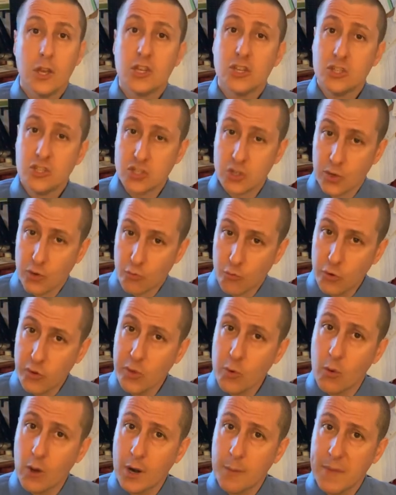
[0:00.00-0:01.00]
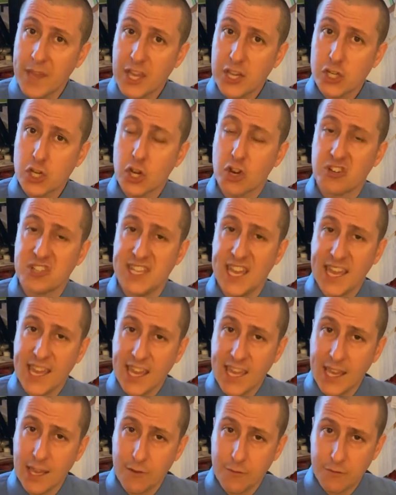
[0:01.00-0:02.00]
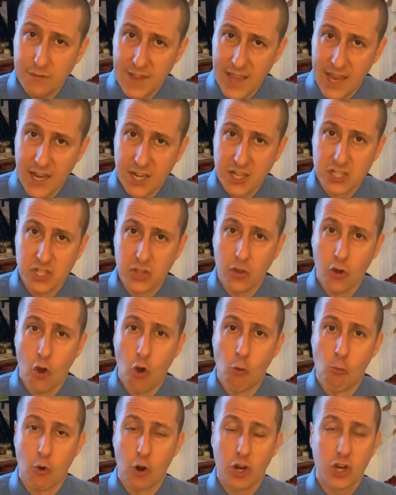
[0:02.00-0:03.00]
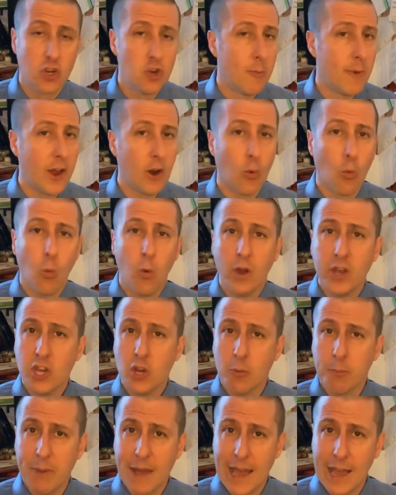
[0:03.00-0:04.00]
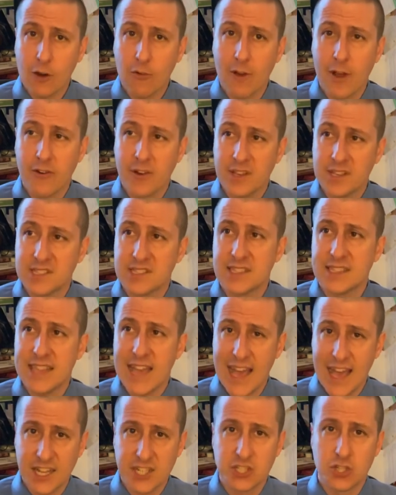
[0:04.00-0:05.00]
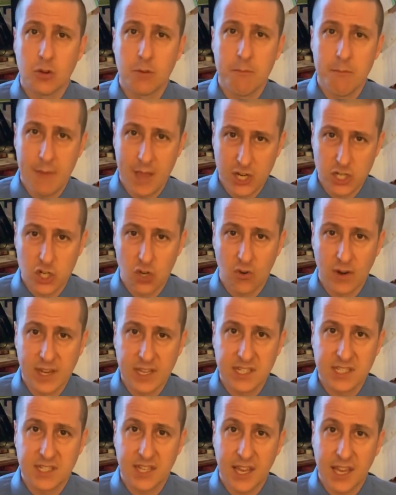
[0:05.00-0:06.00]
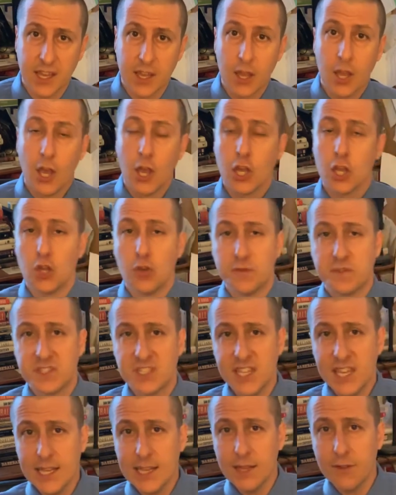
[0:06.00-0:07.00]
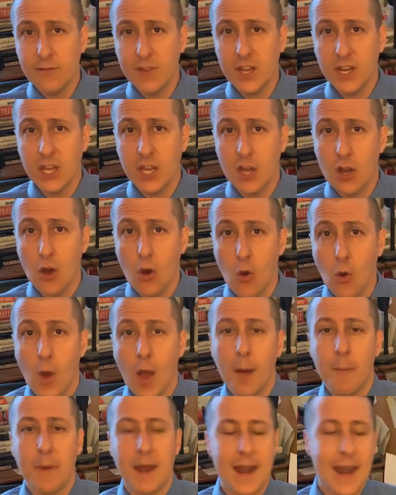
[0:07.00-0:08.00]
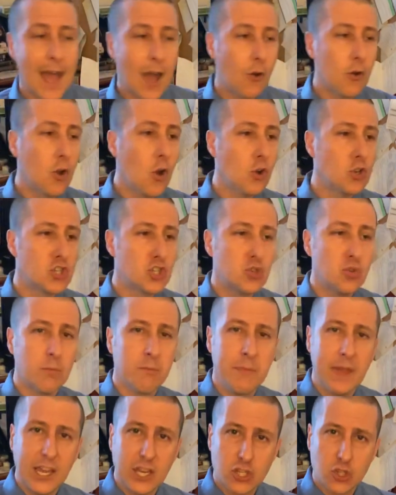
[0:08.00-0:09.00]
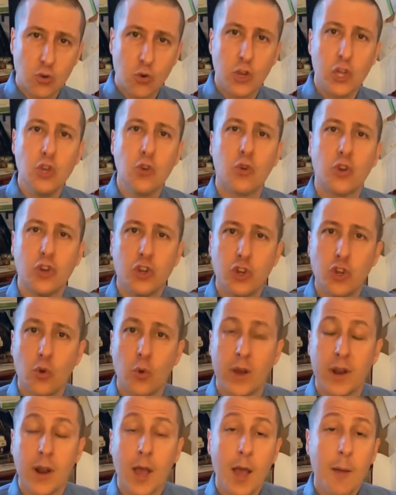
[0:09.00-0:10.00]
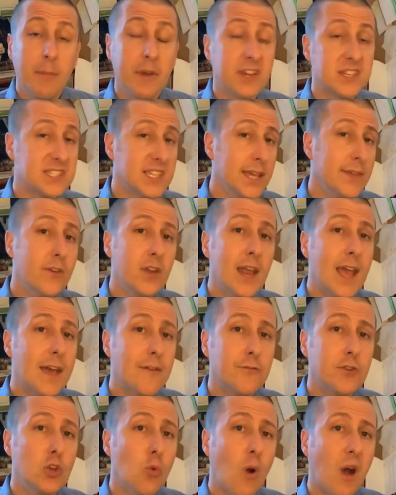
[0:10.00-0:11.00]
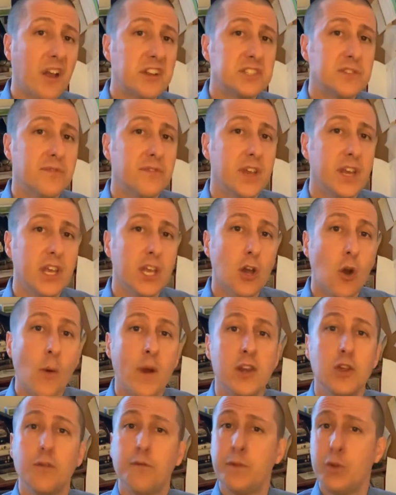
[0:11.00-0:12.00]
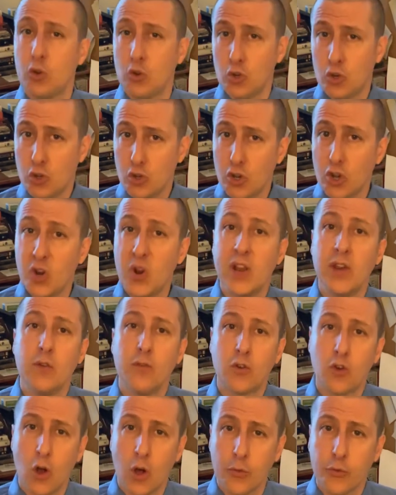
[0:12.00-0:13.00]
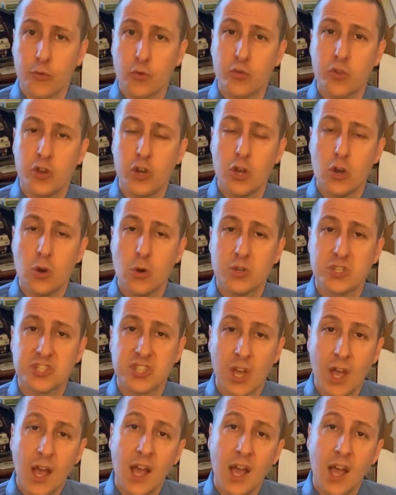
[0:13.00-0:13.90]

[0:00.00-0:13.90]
So you really want to make sure you're taking advantage of the homework. No matter what your background is, that's your measuring stick. You've seen the video, but now make sure you can do it. Because even after you watch a video and you feel good and you've gone through the notes,